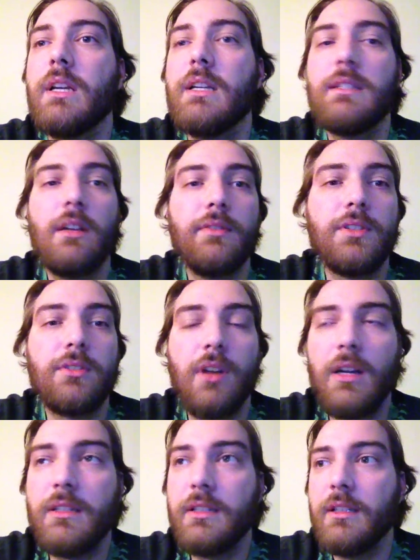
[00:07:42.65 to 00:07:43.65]

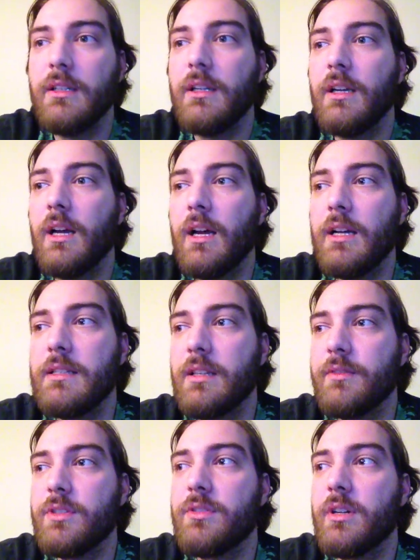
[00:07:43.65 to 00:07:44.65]
Self-Destruct.
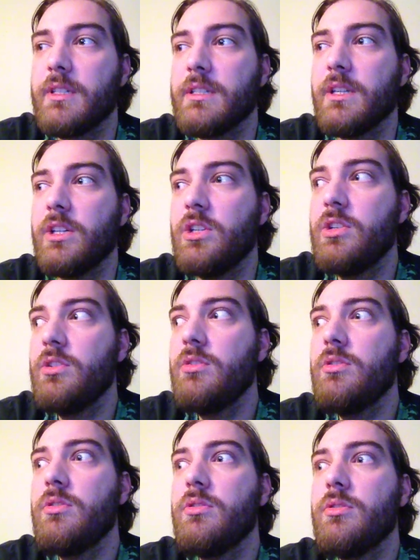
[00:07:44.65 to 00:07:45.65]
Self-Destruct is a
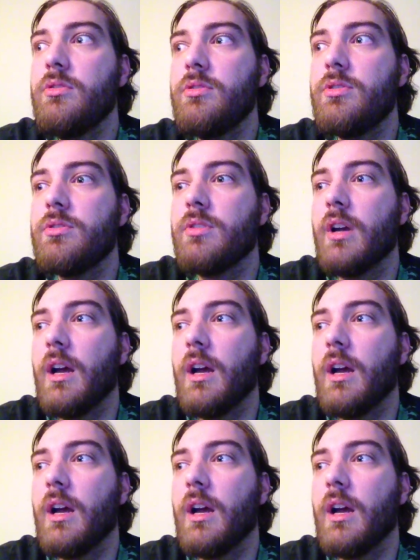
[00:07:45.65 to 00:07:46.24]
huge